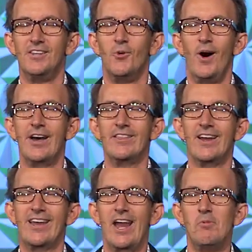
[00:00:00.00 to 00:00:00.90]
The water
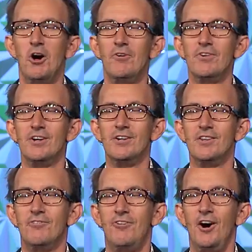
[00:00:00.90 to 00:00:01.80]
that came over
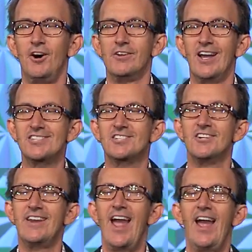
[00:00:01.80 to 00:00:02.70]
the fall
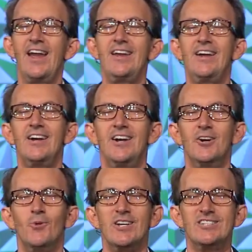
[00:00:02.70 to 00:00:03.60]
yesterday
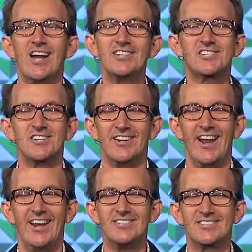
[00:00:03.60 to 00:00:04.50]
was
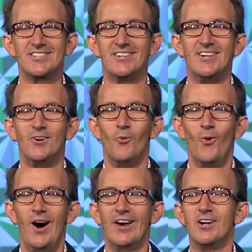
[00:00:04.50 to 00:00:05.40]
yesterday's
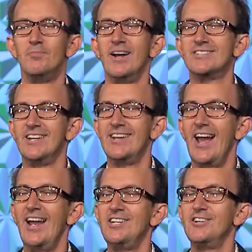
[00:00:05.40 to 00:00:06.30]
water, but
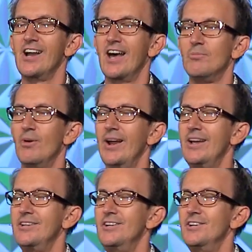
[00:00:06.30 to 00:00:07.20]
today you got a
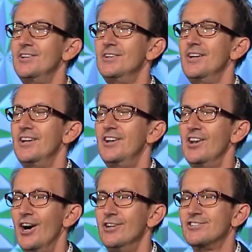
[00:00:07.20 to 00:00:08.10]
brand new
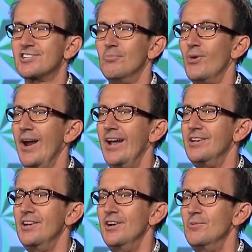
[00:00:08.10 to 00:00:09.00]
dose, a
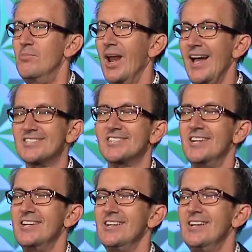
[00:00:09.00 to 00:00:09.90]
brand new
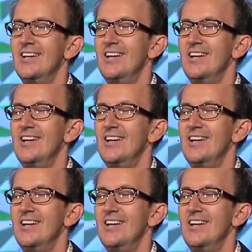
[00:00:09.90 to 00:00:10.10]
blessing.